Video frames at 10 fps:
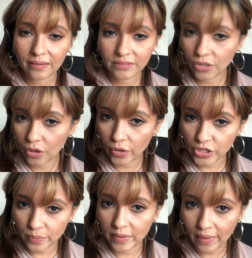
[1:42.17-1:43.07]
you're going
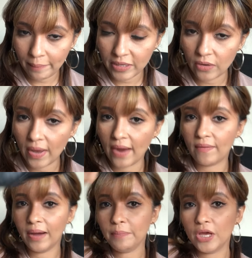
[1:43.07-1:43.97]
to be wrapping your hair
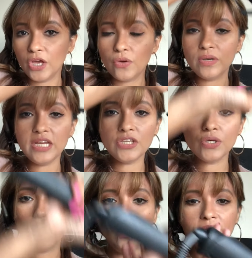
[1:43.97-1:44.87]
up, you need to
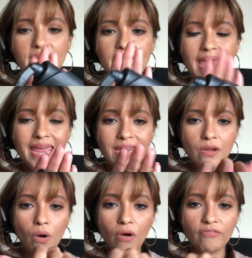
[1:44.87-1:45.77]
hold the
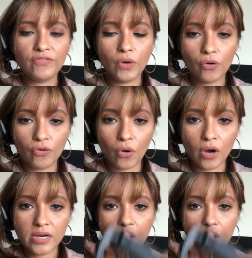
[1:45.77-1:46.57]
end of your rod